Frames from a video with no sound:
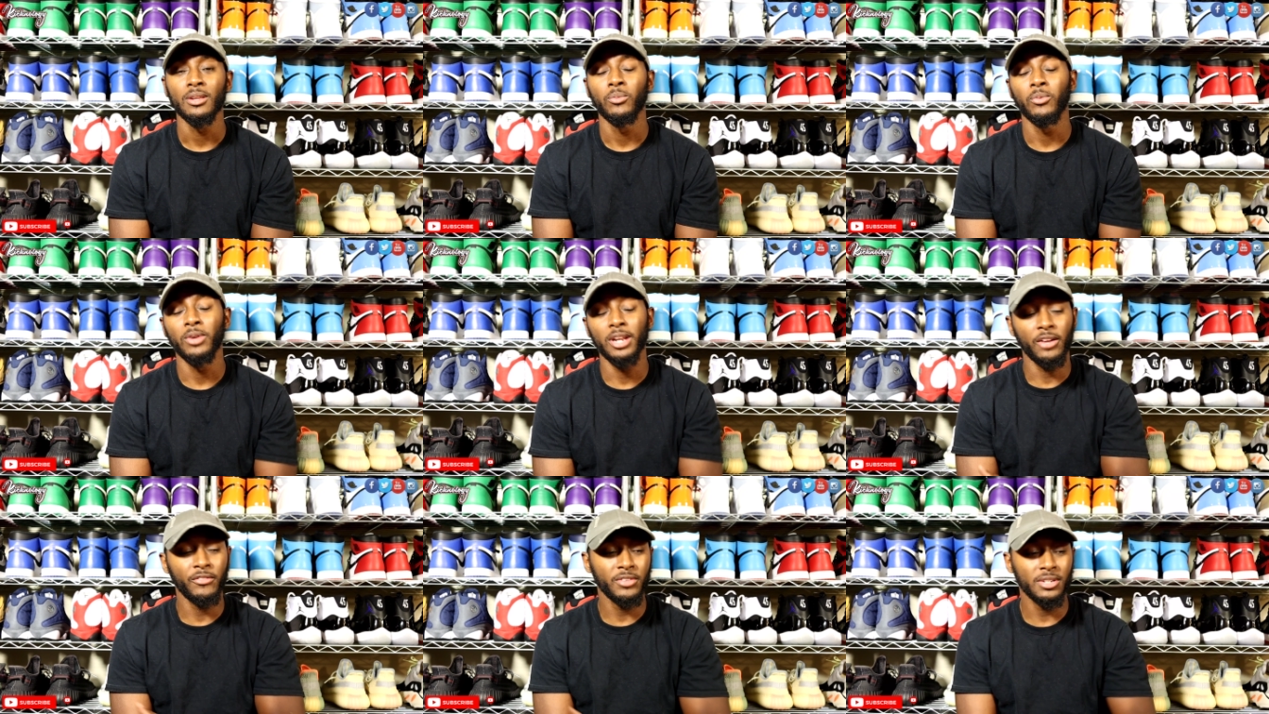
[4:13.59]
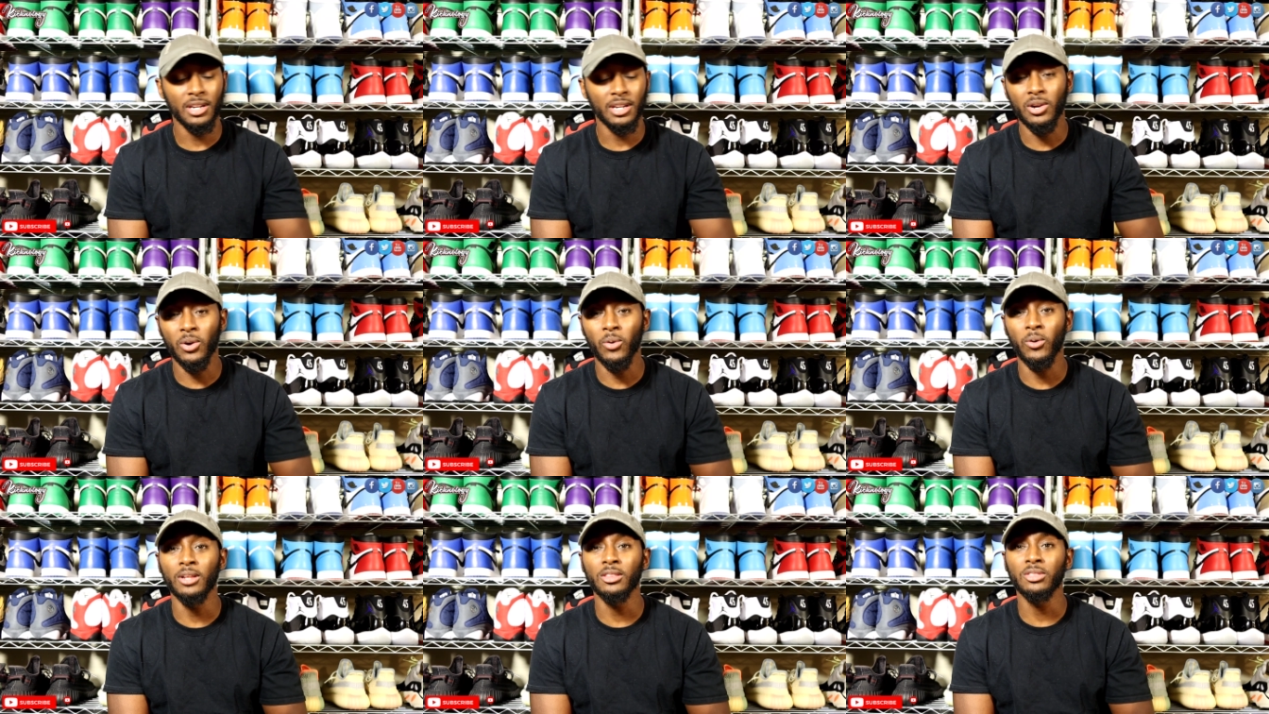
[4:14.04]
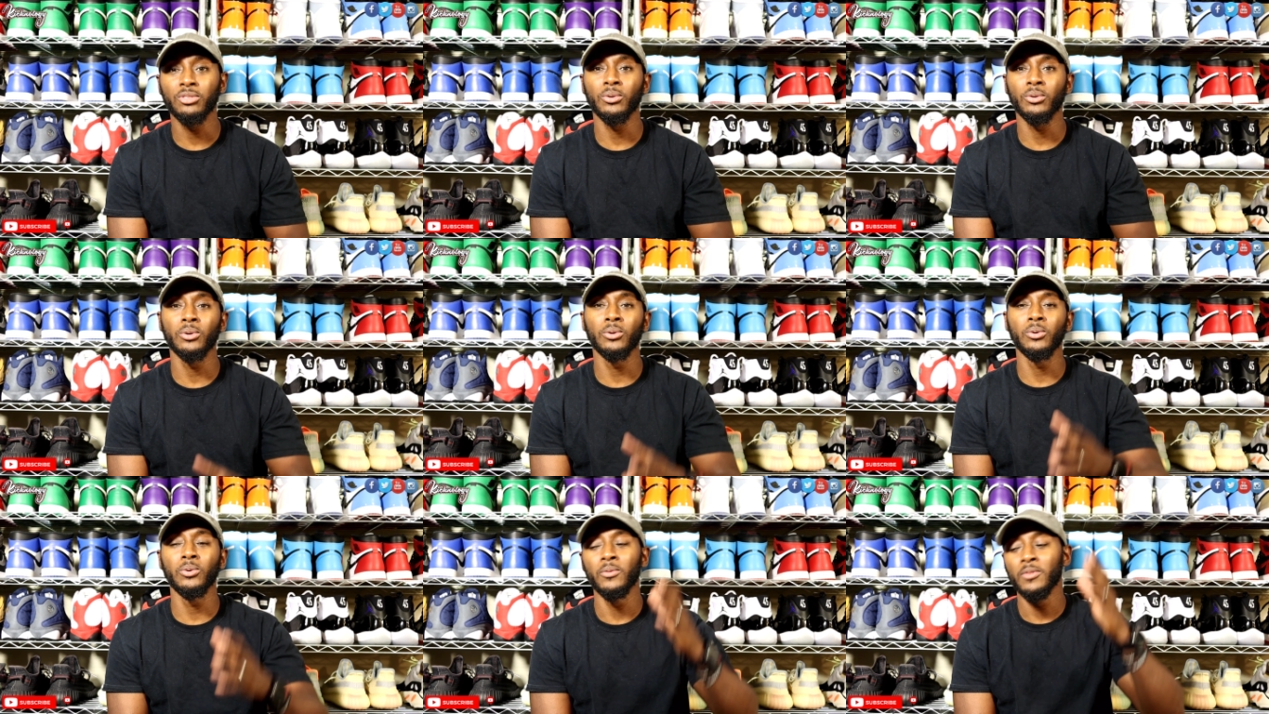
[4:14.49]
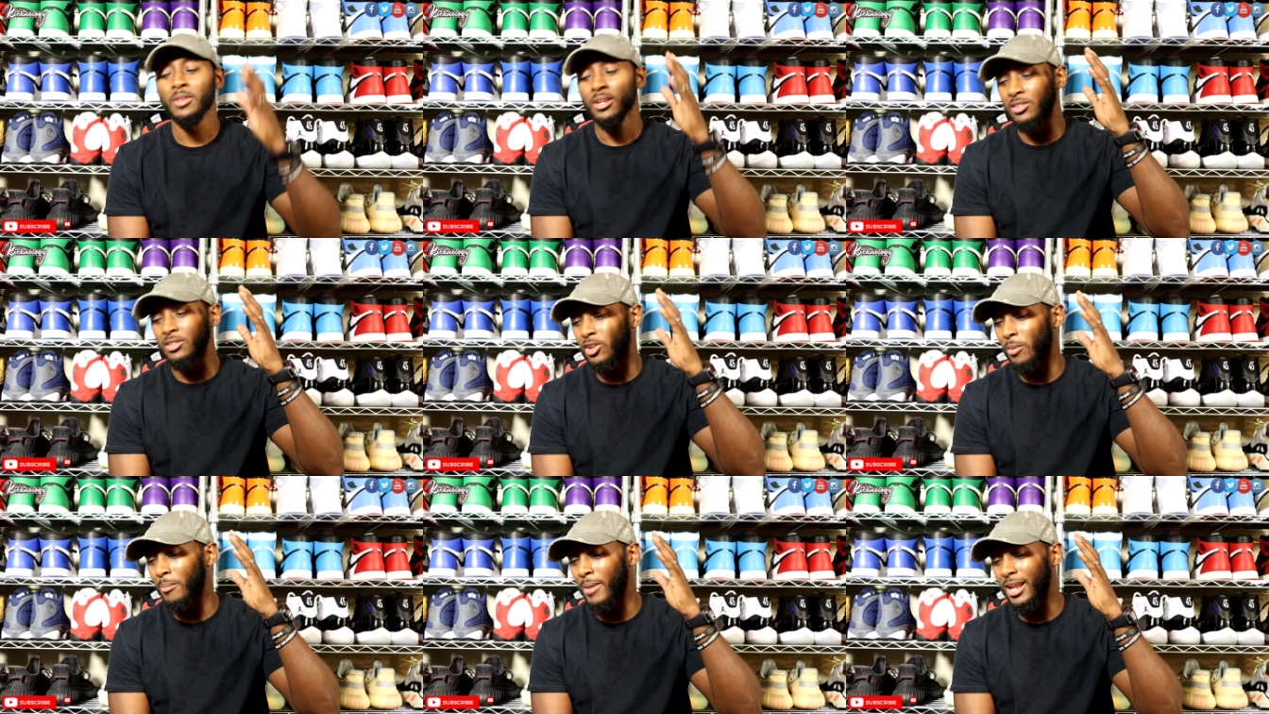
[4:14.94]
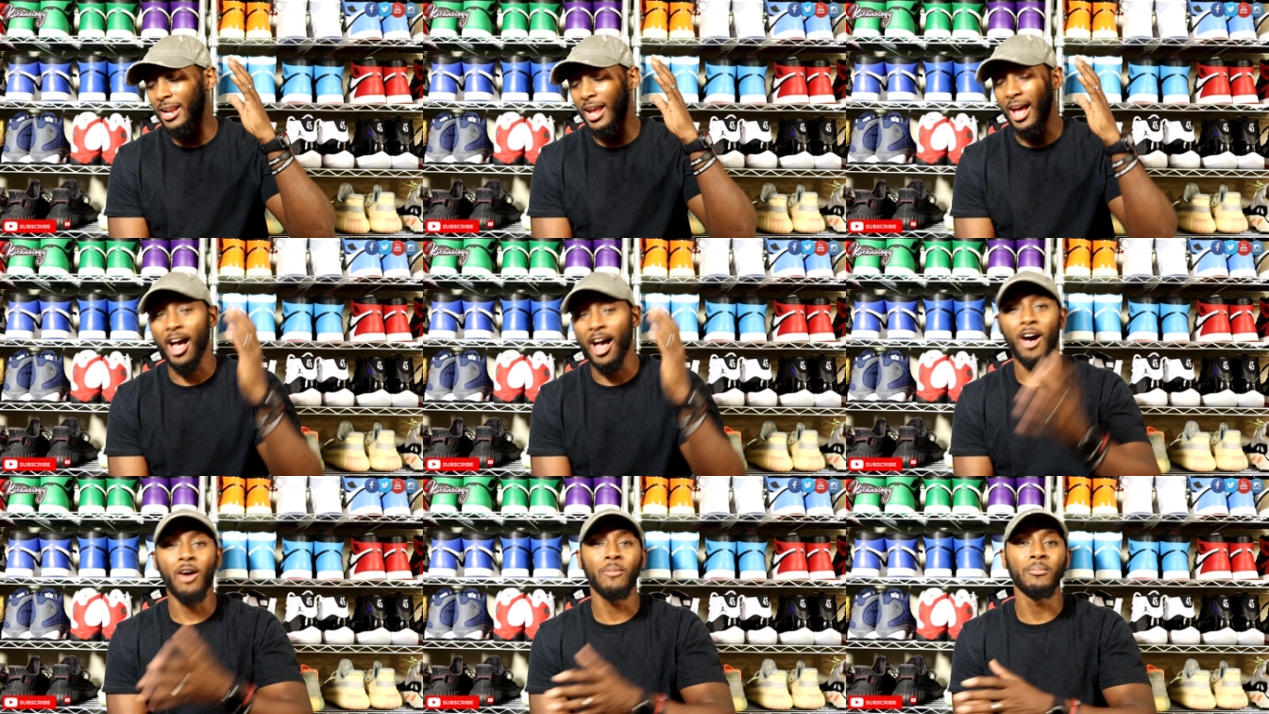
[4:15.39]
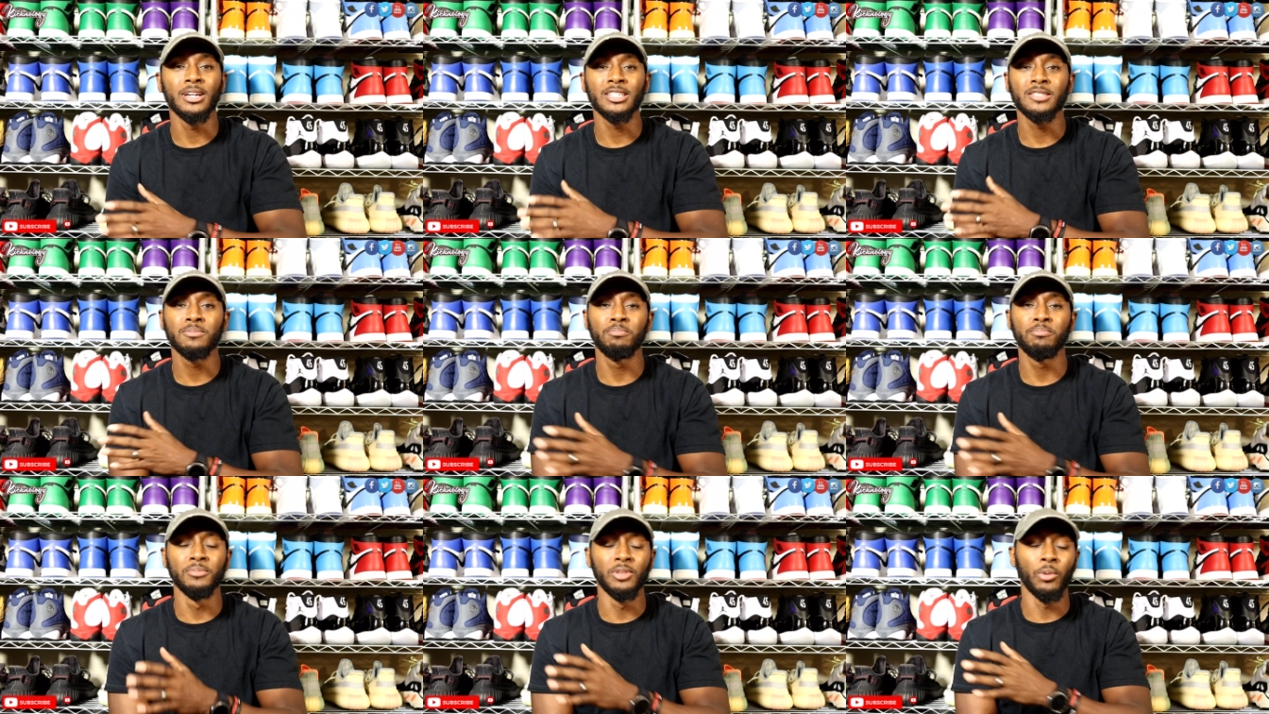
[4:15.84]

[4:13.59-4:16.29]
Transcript: Whatever you're going through, no matter how much,